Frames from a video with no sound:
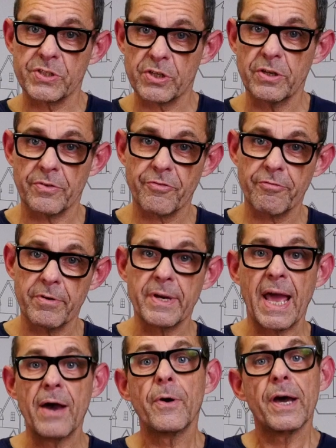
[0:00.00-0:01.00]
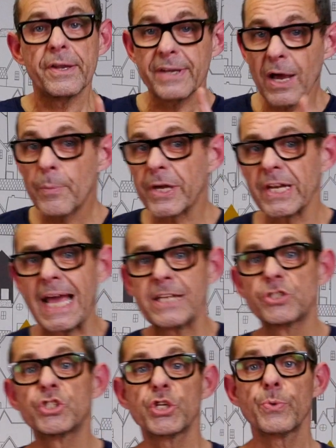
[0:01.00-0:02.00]
cooked through now, and now we're going to add
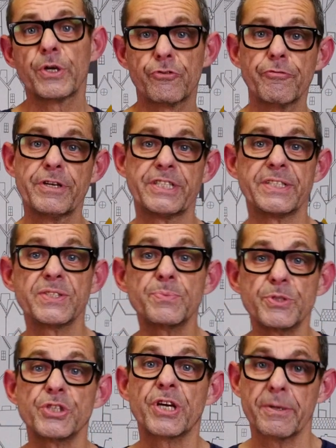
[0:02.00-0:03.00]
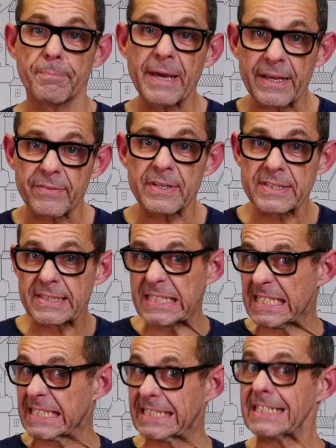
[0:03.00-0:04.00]
2 ingredients which are going to make this
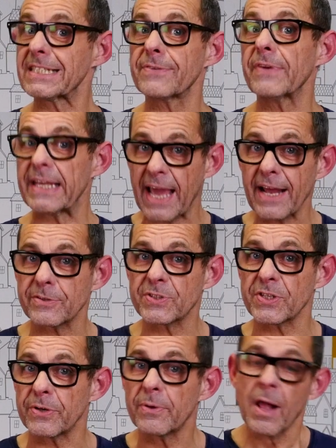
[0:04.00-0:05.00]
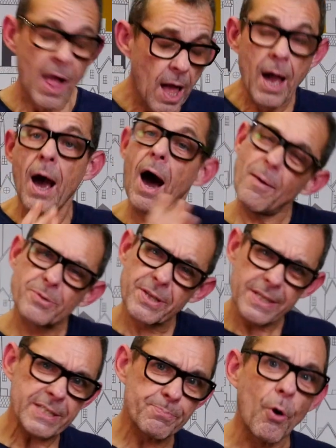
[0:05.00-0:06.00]
distinctively katsu. Up to
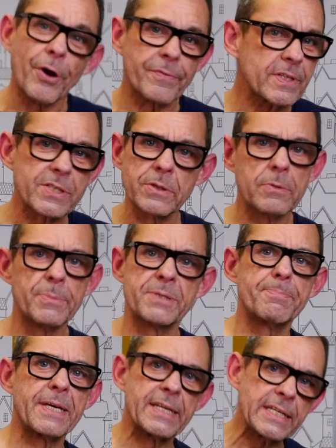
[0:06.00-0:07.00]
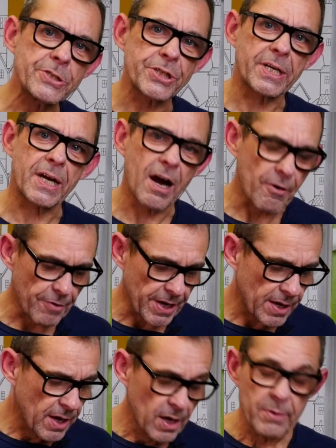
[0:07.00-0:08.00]
this point, this could almost be an Indian curry,
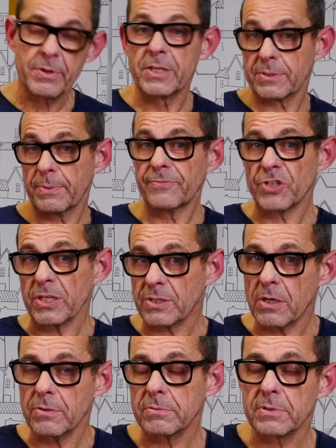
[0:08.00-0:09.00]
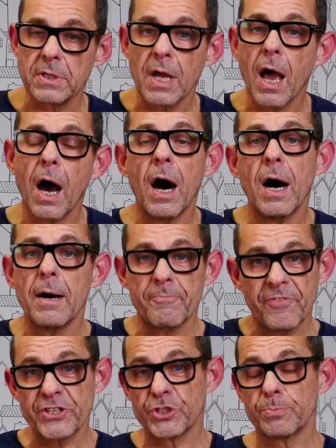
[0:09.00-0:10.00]
because we've just got our
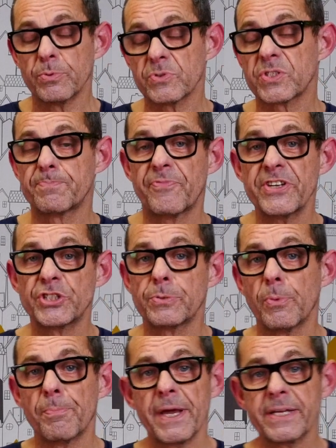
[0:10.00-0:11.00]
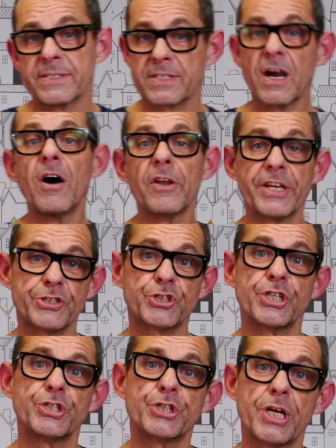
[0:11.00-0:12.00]
vegetable base, garlic,
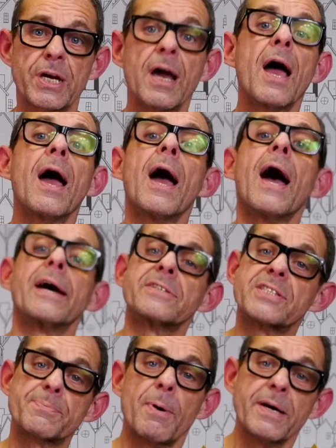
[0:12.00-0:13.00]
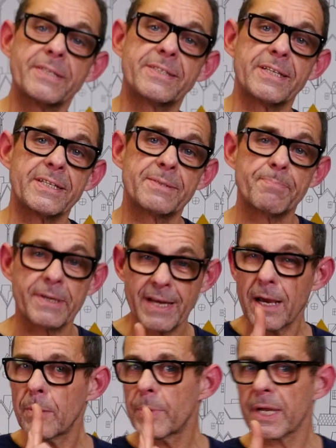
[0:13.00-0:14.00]
ginger and spices. But
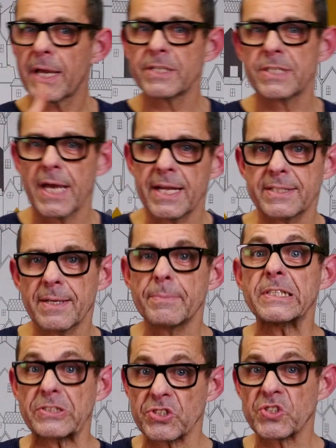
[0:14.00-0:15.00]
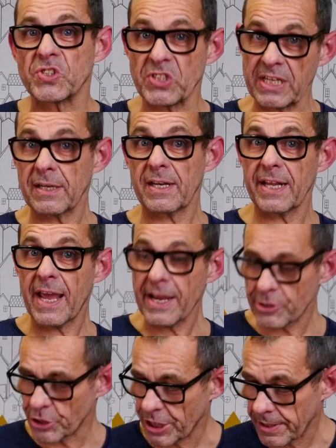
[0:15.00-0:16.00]
now we're going to add something distinctly
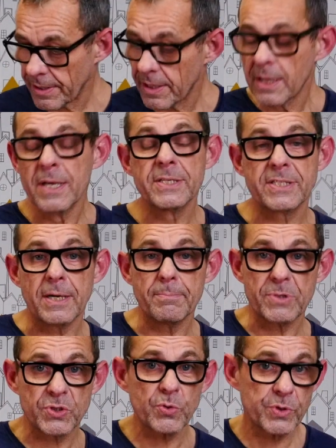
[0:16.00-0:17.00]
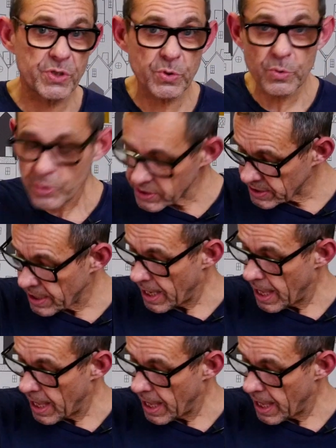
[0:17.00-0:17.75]
Asian. Some soy sauce